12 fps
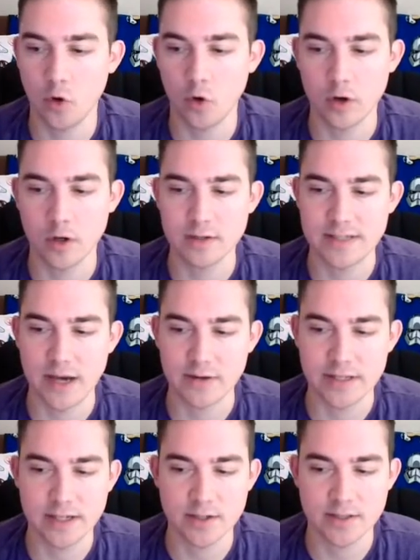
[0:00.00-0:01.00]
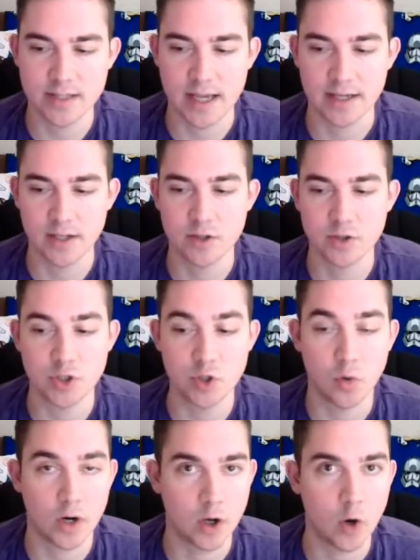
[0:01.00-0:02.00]
or down here saying, do you
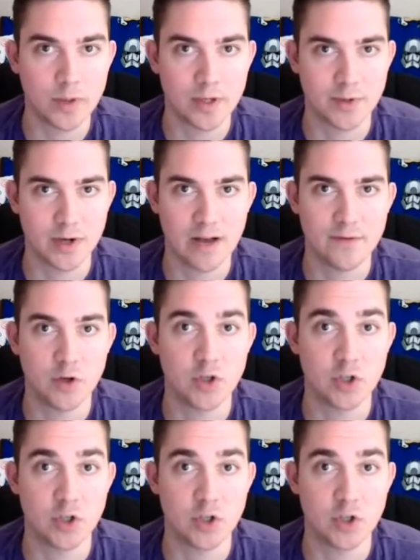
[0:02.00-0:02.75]
want to open up your iPhone?